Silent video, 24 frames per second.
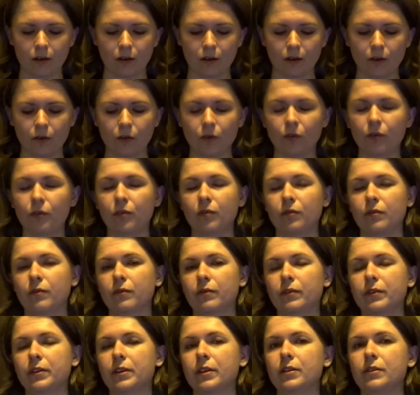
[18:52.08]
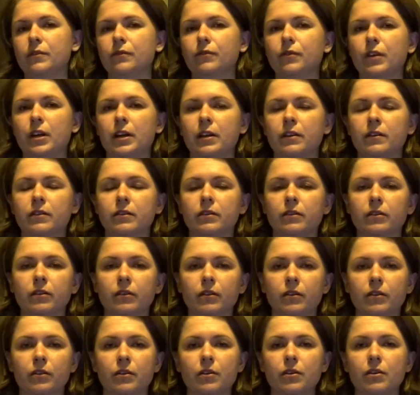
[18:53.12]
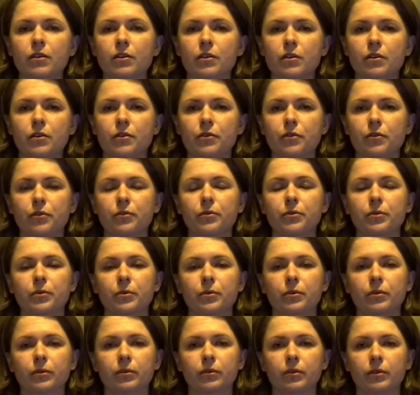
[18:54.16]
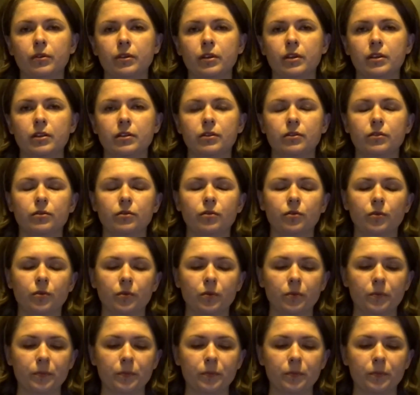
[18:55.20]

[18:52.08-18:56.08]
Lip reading: of his friend through his tool.